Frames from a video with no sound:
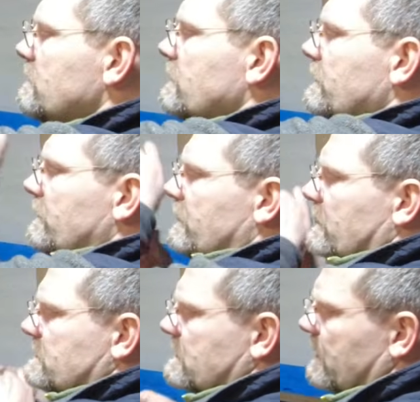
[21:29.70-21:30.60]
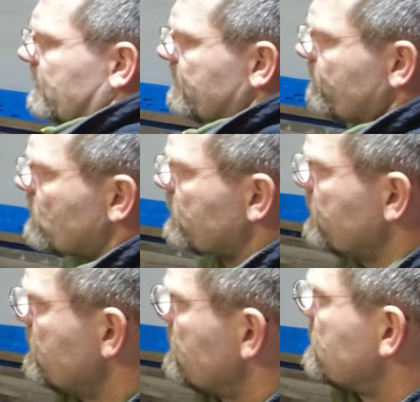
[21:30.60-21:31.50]
for the first time.
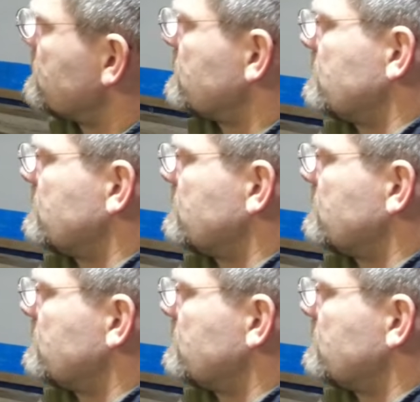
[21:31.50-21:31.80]
1,